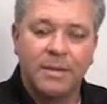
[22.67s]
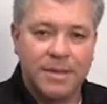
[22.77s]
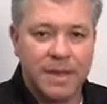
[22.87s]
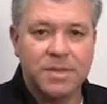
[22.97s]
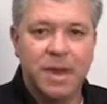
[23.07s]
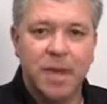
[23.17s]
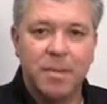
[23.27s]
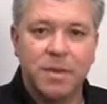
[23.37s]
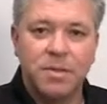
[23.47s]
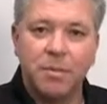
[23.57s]
desktop
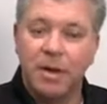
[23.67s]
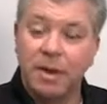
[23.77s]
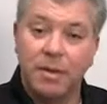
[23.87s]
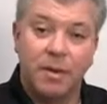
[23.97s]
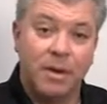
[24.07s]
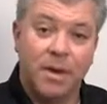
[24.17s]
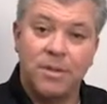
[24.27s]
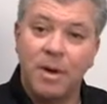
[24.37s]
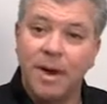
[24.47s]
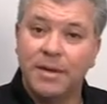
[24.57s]
instrument, either a
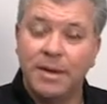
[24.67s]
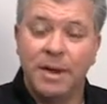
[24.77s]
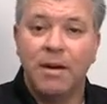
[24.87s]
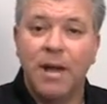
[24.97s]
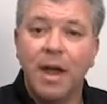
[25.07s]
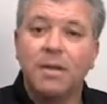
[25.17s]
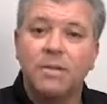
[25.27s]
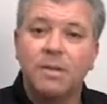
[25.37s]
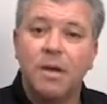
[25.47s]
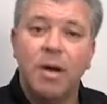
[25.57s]
DustTrak
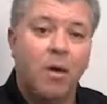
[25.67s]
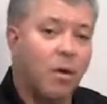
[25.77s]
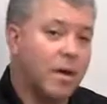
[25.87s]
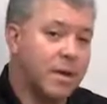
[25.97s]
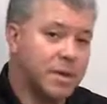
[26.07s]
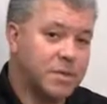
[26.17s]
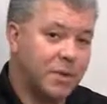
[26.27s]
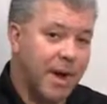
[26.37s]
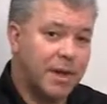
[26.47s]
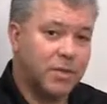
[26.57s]
DRX or a
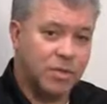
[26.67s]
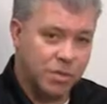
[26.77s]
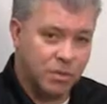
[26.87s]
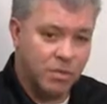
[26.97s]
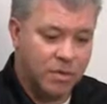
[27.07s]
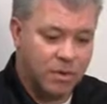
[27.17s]
DustTrak II